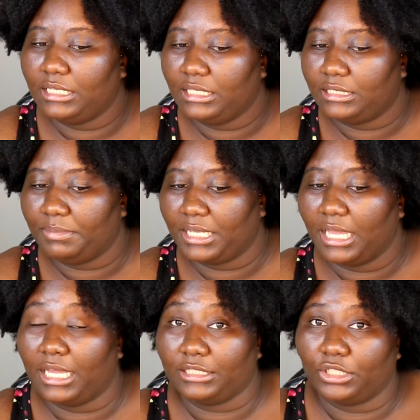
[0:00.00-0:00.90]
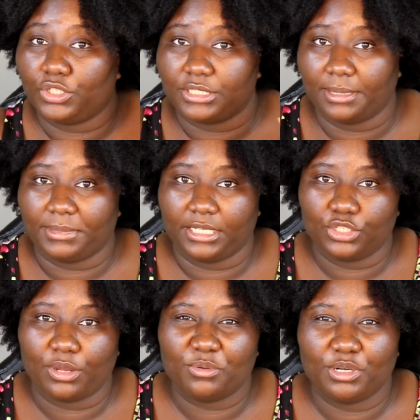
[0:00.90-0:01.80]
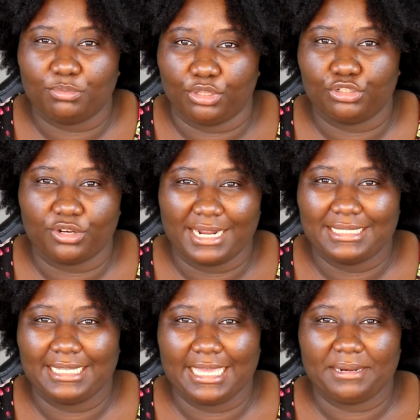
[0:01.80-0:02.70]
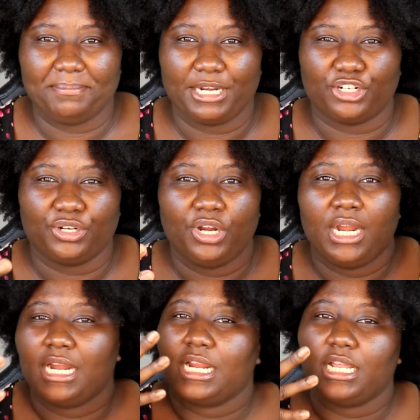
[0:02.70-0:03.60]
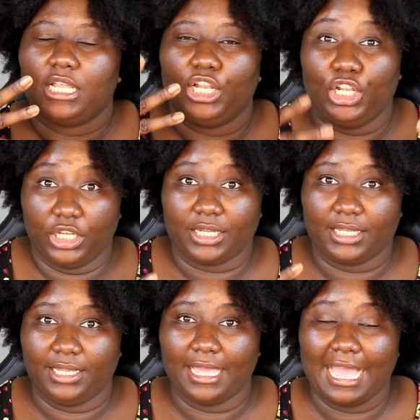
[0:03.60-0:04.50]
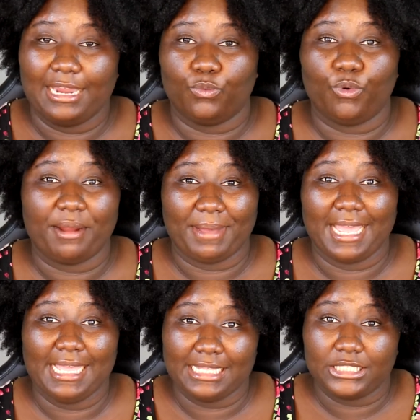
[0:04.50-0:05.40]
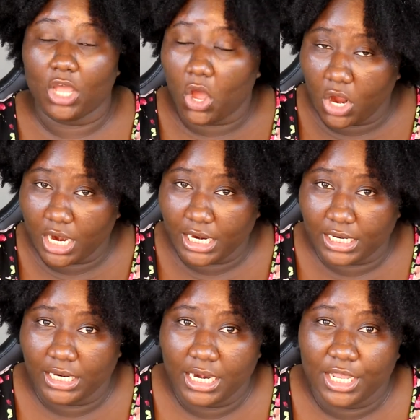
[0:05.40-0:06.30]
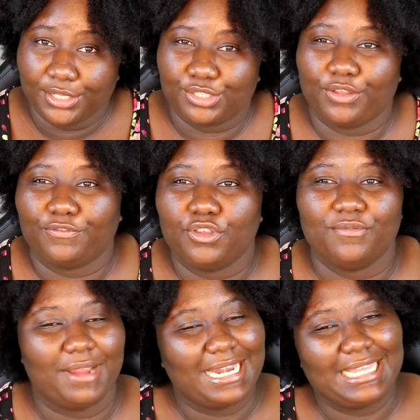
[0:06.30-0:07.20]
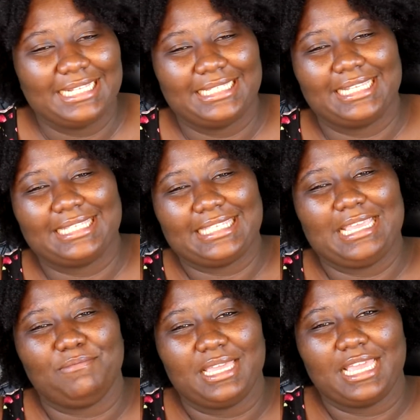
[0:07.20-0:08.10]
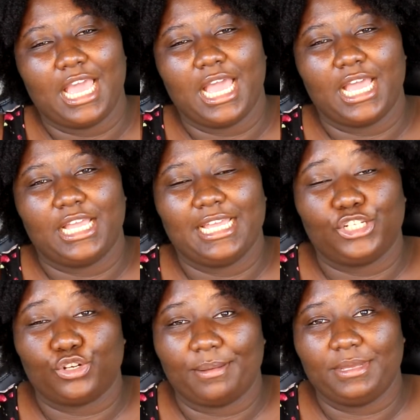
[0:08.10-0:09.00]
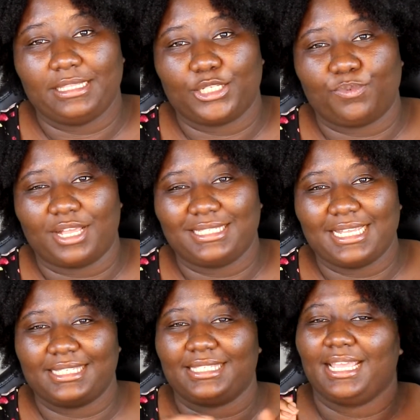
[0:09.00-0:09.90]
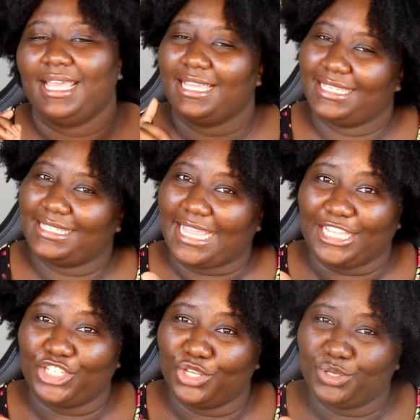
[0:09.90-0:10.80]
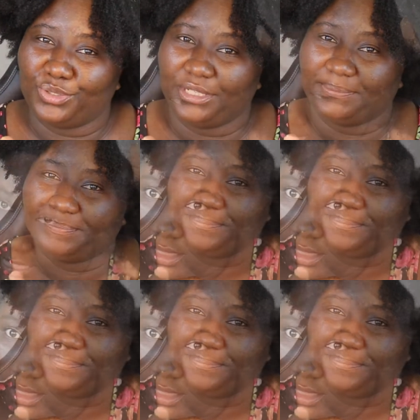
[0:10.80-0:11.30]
need to be cut or something. So I want to blow dry it to get a better look at where my ends are. So if you're ready to see me and join me in this process, stay tuned.